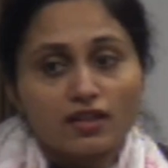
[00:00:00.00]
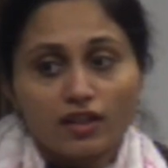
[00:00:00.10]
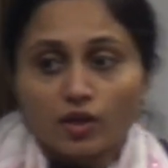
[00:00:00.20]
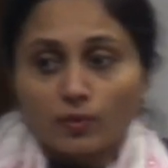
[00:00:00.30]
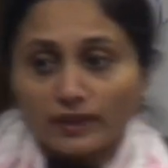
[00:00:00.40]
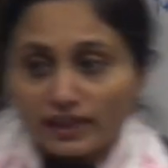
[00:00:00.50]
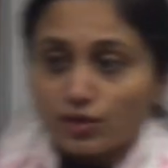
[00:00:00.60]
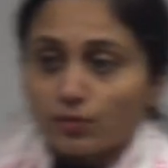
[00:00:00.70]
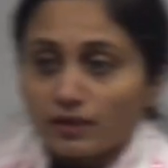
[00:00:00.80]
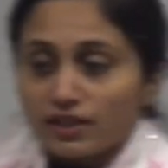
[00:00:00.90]
Quickly
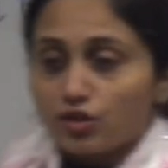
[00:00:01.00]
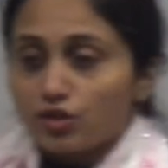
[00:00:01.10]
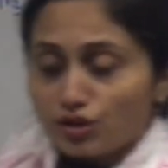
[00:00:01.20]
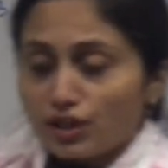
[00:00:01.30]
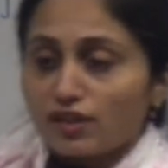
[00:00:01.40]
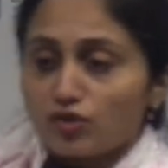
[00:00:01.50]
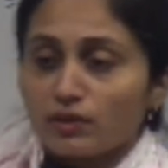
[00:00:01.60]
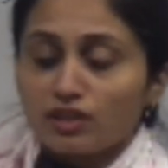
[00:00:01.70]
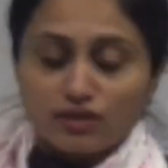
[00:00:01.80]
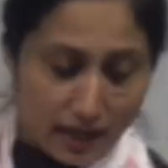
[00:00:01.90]
do it. Shouldn't take so
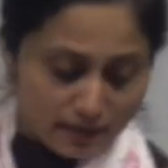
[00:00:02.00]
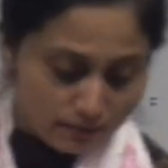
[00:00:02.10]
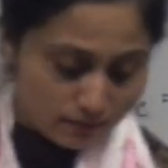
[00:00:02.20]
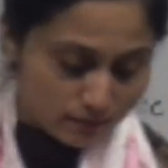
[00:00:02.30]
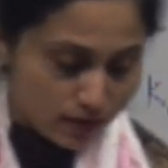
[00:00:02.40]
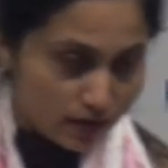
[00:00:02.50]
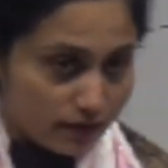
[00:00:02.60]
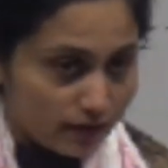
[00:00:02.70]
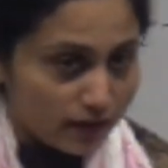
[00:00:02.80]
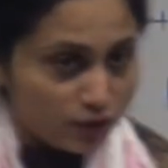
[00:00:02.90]
much time.
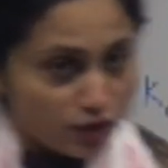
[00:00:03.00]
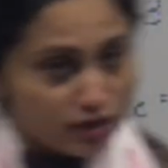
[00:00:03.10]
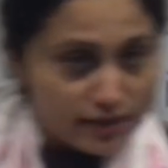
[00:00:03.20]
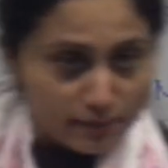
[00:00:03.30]
They are just the simple